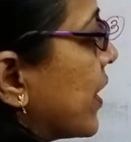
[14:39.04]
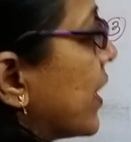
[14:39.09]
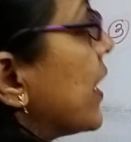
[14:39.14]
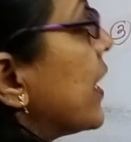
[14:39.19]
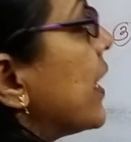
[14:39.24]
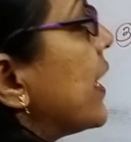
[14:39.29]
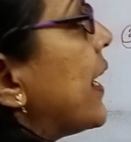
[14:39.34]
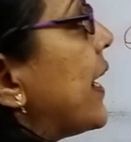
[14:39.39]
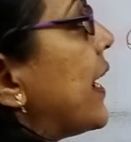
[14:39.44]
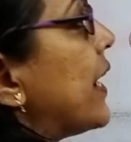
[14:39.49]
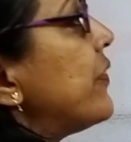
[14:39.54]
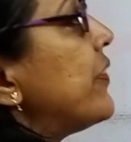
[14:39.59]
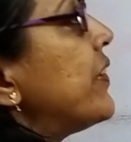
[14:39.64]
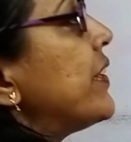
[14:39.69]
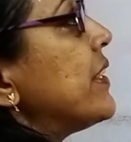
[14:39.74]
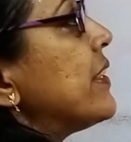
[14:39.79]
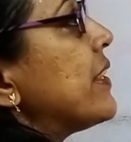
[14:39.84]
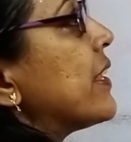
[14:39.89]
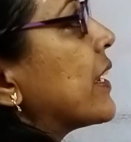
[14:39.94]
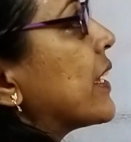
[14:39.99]
If it is
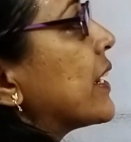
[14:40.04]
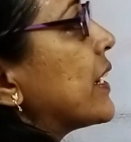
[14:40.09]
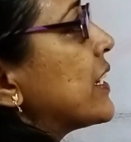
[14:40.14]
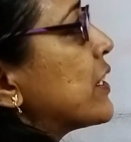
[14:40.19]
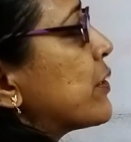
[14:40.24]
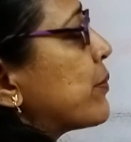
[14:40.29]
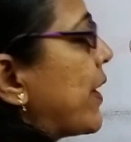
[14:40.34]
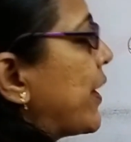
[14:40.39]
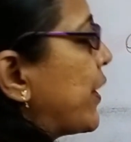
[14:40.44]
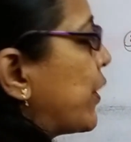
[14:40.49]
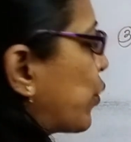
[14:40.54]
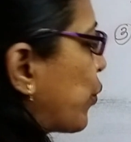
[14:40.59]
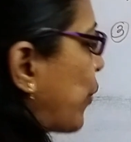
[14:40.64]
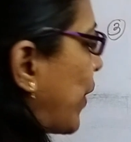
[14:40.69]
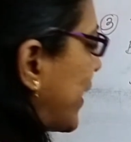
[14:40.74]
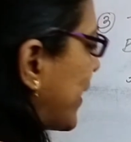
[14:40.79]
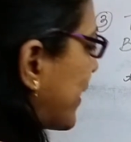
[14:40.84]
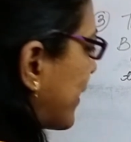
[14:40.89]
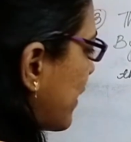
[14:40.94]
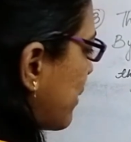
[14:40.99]
increased by
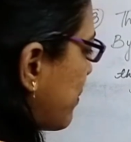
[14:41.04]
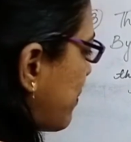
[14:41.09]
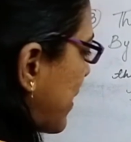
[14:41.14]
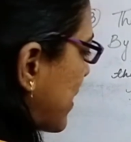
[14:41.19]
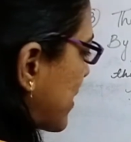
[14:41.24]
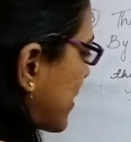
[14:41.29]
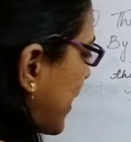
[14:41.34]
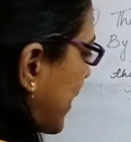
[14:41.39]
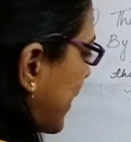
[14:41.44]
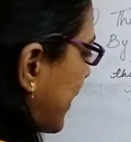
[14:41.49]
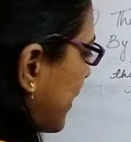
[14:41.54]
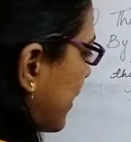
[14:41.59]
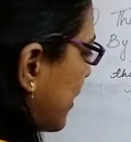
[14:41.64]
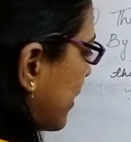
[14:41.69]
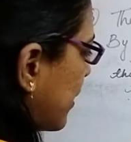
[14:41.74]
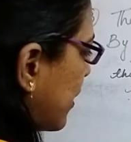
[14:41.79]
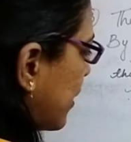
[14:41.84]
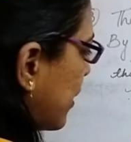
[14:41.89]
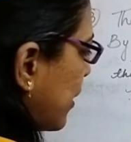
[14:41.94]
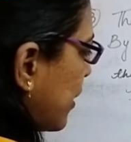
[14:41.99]
20%,
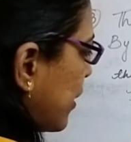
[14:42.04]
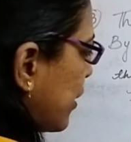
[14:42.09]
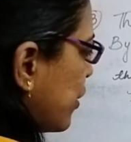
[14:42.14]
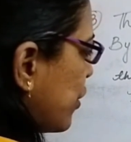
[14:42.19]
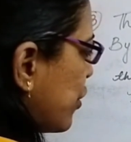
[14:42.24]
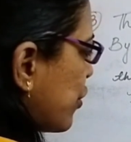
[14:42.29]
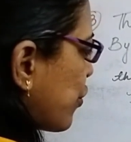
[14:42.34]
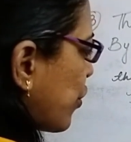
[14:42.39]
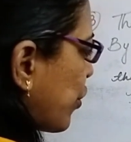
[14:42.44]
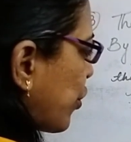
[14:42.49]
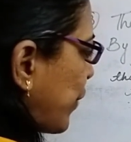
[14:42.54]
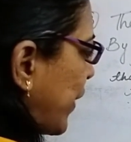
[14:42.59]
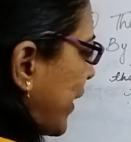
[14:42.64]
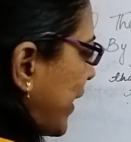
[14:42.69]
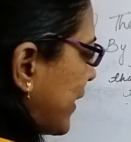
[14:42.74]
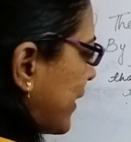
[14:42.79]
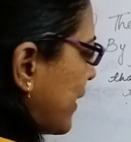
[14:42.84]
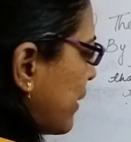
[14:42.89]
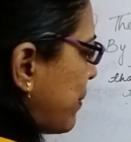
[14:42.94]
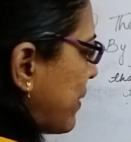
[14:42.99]
so
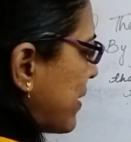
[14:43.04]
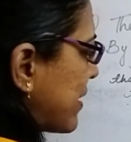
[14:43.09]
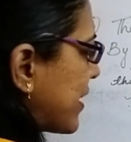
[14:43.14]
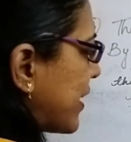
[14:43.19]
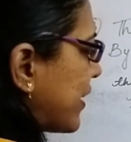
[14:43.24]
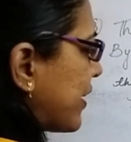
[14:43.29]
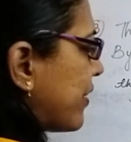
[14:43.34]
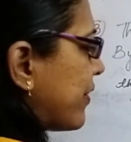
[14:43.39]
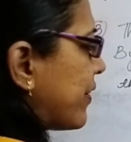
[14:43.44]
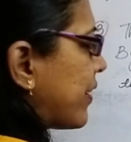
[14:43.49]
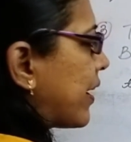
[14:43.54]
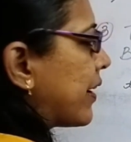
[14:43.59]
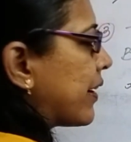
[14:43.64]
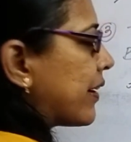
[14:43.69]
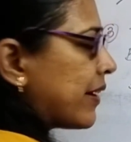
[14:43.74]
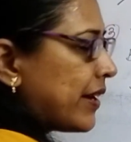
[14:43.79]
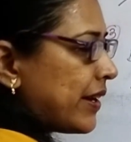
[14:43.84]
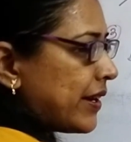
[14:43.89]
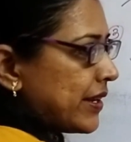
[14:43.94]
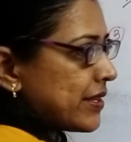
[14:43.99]
20% of 100
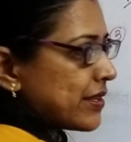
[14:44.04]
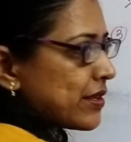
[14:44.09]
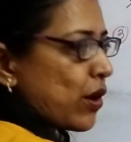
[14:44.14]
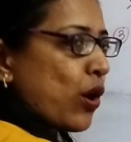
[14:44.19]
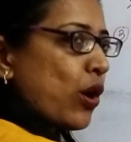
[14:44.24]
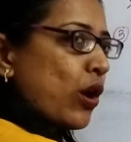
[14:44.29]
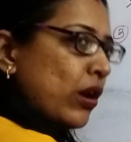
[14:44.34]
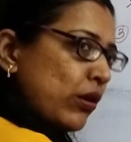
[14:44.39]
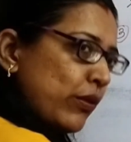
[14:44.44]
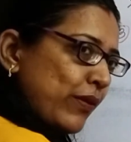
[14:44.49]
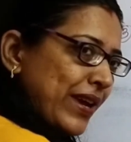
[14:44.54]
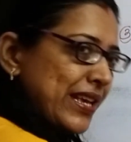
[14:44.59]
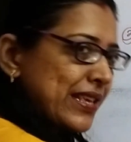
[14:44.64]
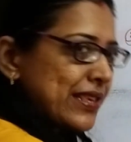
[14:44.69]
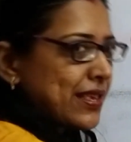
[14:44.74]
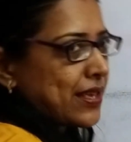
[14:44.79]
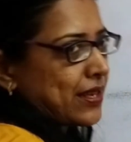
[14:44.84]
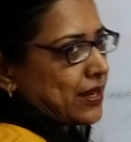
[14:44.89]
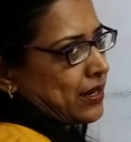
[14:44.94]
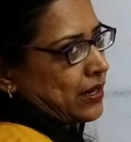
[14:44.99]
is always
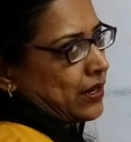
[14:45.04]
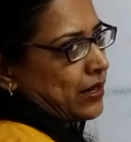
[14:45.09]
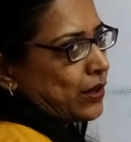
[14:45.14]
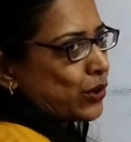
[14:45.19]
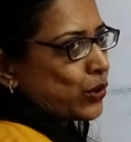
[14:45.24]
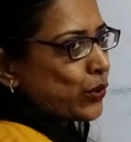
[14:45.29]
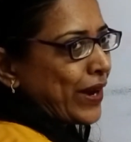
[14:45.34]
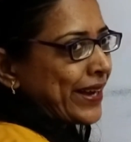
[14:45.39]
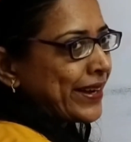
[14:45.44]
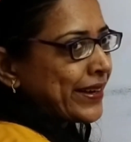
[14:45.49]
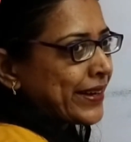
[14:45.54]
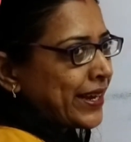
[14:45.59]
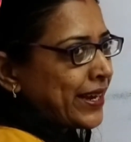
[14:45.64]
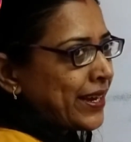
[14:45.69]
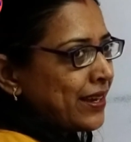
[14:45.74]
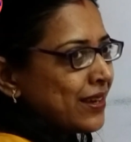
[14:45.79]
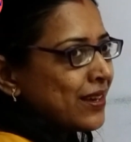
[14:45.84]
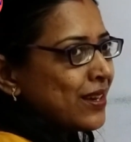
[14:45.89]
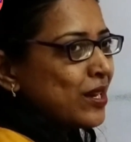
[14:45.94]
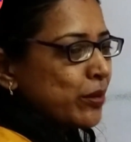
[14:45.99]
20,
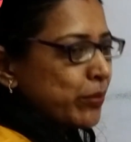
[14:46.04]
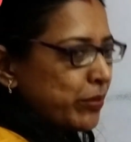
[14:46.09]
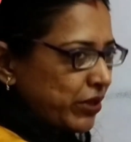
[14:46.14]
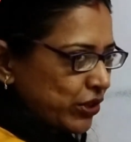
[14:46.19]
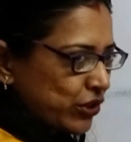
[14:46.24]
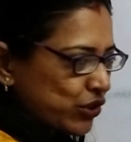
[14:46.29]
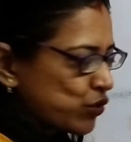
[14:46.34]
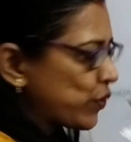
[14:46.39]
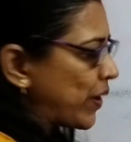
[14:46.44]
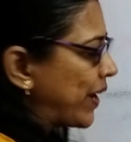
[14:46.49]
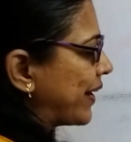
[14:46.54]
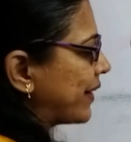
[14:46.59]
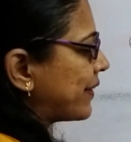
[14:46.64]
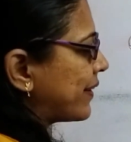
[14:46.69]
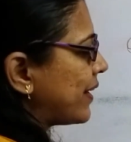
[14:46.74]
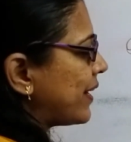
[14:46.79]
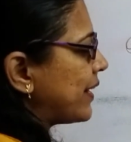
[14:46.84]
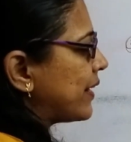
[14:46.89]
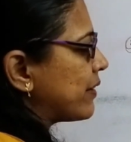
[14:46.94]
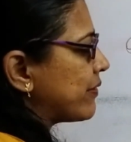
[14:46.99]
because 20
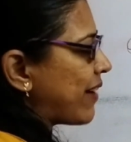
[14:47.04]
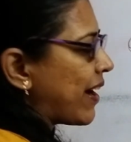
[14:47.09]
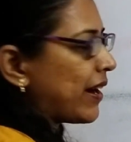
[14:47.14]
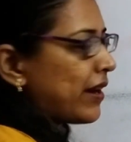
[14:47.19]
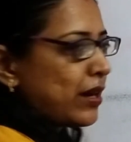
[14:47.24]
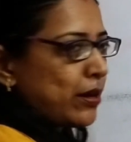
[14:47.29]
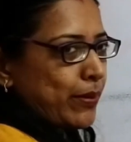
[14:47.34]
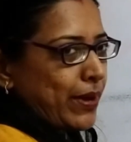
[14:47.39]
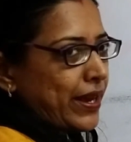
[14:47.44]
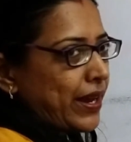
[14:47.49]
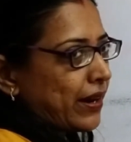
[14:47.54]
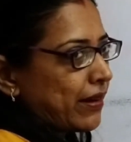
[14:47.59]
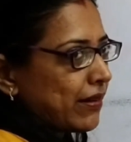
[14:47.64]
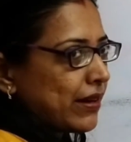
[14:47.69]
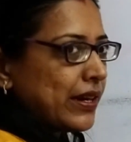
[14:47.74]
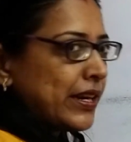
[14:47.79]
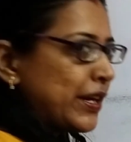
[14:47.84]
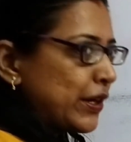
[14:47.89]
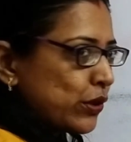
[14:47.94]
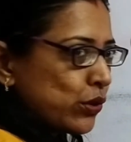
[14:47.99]
divided by 100
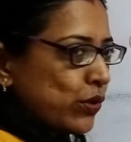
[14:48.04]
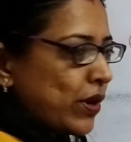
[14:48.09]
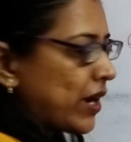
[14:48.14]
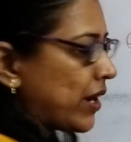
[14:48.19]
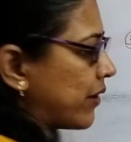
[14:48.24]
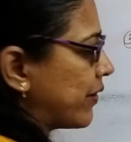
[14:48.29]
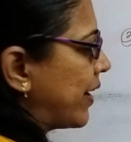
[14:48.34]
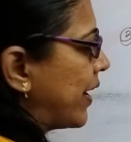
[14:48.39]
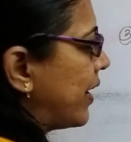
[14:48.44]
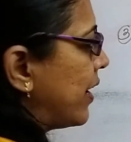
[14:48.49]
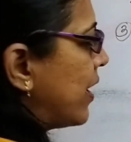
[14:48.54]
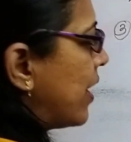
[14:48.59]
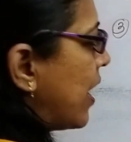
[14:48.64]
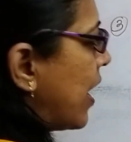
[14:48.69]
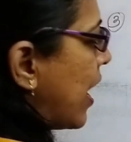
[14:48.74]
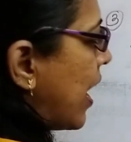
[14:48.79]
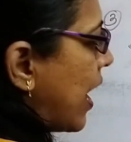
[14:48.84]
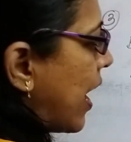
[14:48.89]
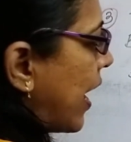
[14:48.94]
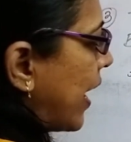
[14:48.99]
into 100,
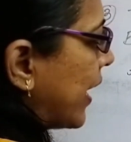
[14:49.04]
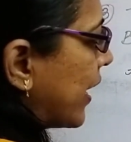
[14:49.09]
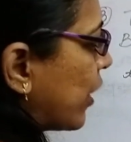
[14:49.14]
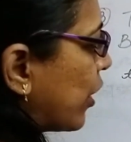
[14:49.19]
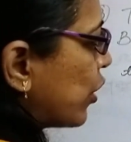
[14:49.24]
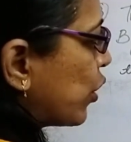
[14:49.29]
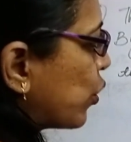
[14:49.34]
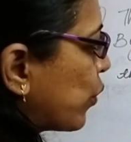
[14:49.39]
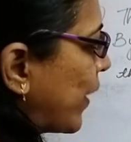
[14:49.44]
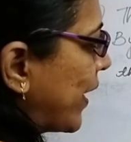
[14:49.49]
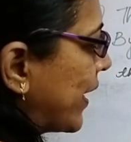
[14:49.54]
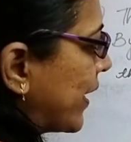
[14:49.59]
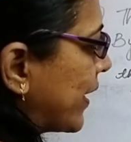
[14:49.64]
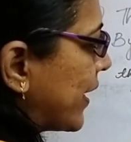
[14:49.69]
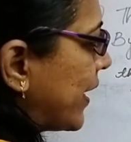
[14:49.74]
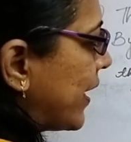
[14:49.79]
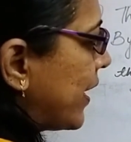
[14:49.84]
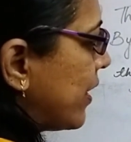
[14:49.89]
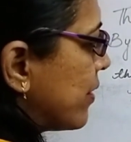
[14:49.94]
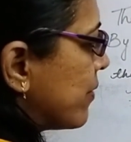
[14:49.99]
I got 20.
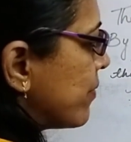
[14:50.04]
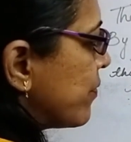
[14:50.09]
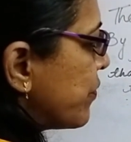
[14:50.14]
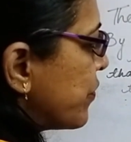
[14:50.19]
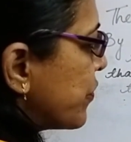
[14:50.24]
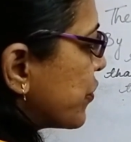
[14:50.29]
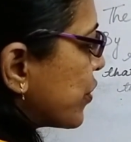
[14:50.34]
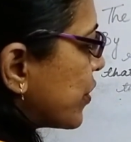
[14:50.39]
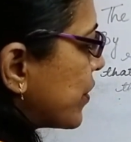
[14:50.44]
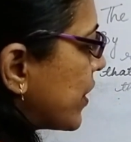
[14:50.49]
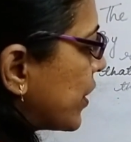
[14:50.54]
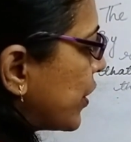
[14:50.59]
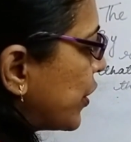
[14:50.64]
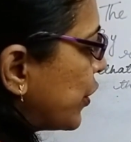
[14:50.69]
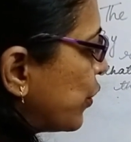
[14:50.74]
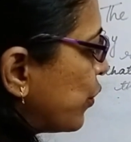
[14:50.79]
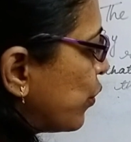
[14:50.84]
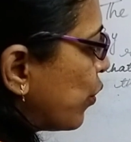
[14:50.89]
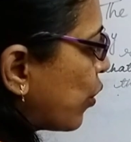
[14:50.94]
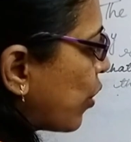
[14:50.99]
So the new
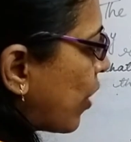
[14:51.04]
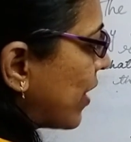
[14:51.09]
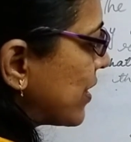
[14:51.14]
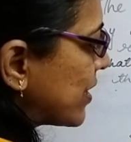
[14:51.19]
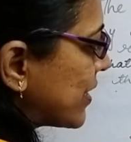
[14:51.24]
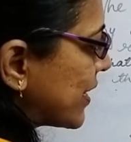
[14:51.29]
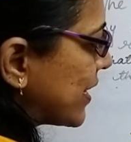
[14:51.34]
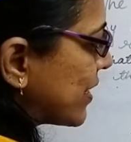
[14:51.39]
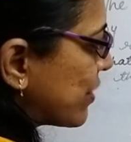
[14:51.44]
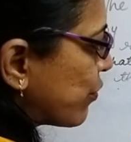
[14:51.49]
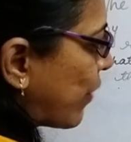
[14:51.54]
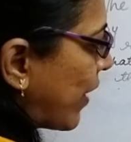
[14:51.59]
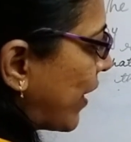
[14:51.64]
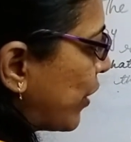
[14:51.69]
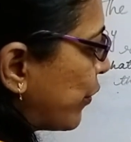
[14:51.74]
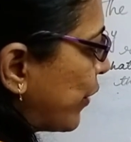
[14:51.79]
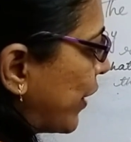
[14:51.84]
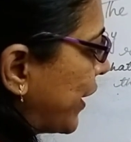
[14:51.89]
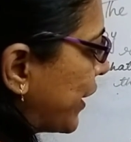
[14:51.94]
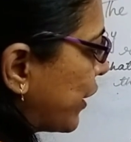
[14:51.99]
cost is
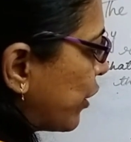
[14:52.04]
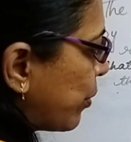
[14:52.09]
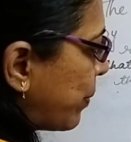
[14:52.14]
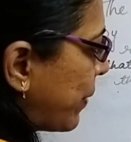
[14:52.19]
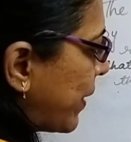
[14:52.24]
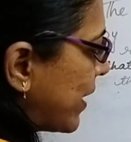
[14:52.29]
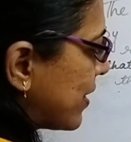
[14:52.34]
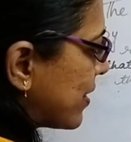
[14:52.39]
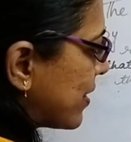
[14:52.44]
120 rupees.